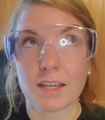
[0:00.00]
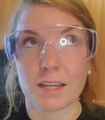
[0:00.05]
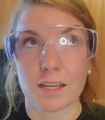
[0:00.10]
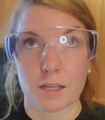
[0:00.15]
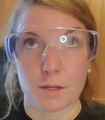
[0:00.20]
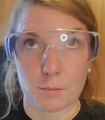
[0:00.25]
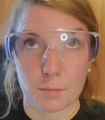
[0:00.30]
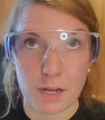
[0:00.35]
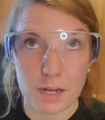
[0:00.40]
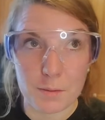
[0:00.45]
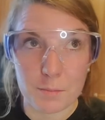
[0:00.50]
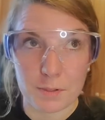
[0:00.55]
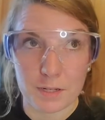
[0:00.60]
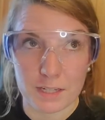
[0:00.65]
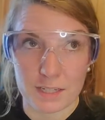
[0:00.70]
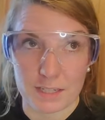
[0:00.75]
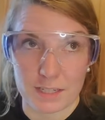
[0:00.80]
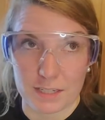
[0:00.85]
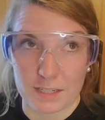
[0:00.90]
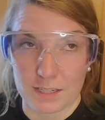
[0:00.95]
my
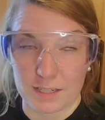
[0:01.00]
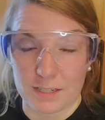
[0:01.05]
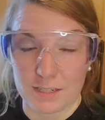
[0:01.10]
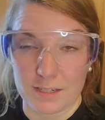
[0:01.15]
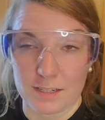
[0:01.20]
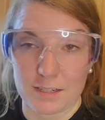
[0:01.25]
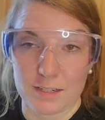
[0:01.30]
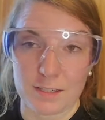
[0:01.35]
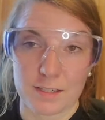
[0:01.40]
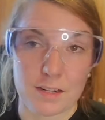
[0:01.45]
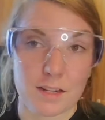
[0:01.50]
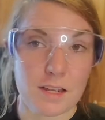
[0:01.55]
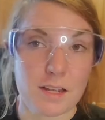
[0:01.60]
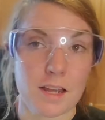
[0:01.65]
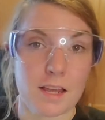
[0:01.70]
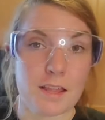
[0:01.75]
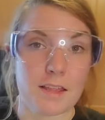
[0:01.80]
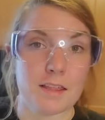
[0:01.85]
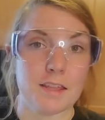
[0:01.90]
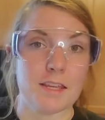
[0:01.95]
opinion,
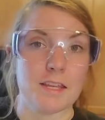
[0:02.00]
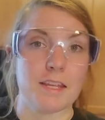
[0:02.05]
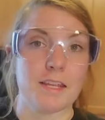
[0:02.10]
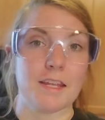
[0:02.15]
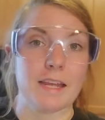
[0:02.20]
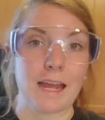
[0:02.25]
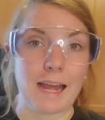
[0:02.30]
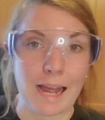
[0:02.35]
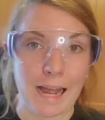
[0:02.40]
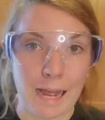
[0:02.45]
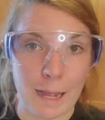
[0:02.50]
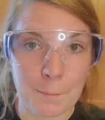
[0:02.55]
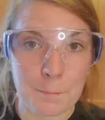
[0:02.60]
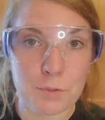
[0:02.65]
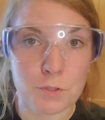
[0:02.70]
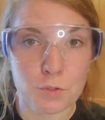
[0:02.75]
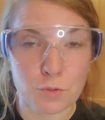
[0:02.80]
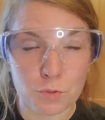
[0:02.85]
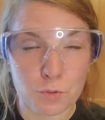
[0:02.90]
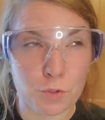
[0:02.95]
the
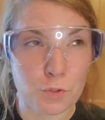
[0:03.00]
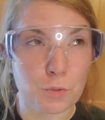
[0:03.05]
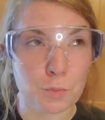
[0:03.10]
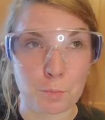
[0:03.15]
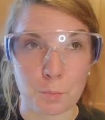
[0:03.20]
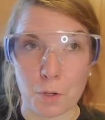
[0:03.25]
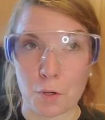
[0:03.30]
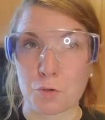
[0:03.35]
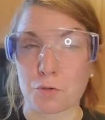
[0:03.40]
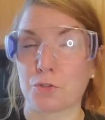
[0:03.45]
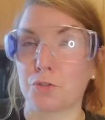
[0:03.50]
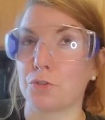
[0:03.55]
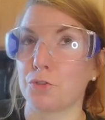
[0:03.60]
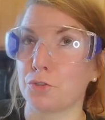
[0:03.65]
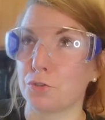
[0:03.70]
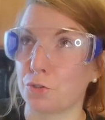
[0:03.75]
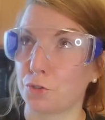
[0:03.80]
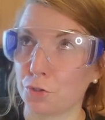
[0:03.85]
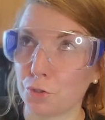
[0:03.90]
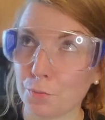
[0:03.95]
absolute most
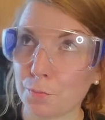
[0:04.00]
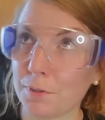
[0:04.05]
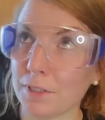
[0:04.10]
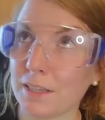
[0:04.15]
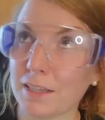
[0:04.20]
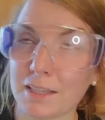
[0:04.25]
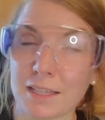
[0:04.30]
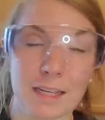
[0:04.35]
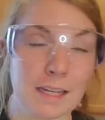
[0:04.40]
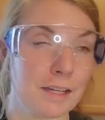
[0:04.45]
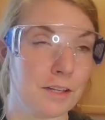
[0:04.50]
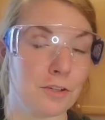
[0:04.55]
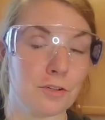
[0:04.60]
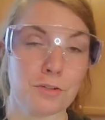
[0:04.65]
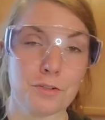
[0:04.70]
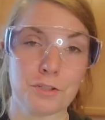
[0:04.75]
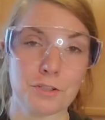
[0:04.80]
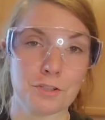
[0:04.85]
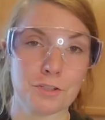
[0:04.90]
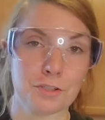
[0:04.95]
stupid thing you
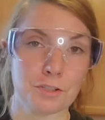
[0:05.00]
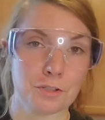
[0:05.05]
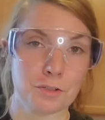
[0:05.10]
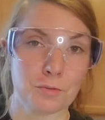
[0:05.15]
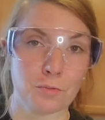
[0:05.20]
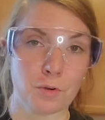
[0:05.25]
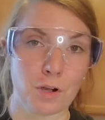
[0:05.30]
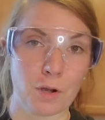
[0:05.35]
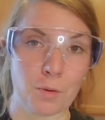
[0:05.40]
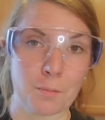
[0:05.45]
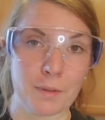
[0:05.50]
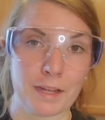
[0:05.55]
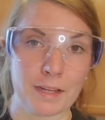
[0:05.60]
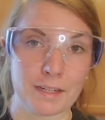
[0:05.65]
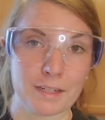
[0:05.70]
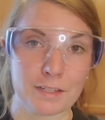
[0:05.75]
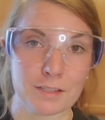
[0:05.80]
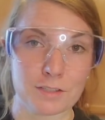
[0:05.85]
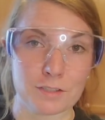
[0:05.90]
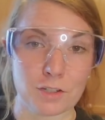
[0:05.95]
could do while
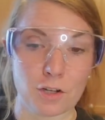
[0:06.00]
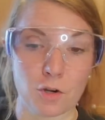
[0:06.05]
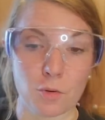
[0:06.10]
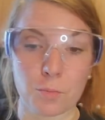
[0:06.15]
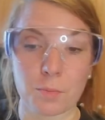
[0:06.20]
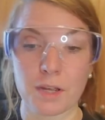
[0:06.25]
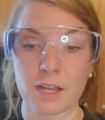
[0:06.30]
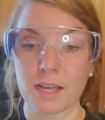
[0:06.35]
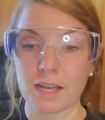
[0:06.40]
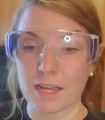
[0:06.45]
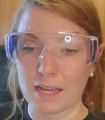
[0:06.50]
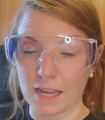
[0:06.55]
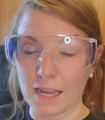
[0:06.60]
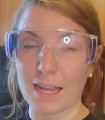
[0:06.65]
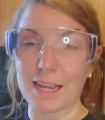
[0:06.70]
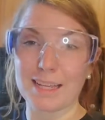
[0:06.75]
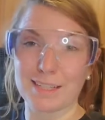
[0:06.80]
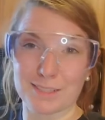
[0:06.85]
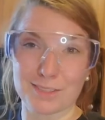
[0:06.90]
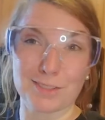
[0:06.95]
making soap
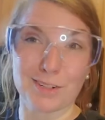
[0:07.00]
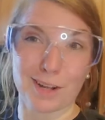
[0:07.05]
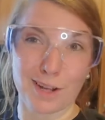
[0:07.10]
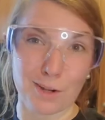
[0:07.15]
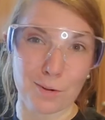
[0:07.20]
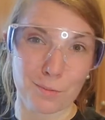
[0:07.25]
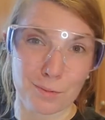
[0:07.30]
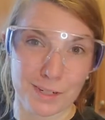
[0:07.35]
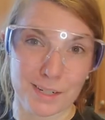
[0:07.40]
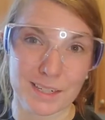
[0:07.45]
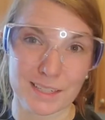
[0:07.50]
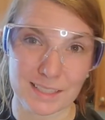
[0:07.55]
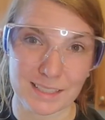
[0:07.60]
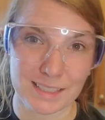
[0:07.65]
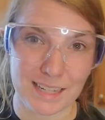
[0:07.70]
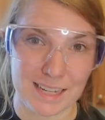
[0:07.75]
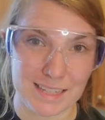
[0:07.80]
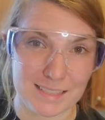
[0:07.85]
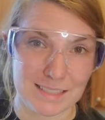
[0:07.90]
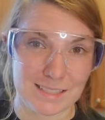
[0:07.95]
is not wearing
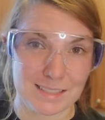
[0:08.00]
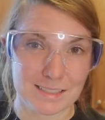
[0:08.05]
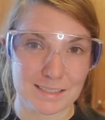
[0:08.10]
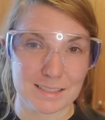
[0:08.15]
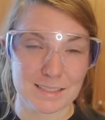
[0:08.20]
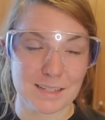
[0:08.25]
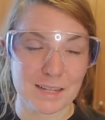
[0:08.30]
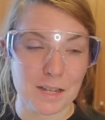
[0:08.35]
glasses.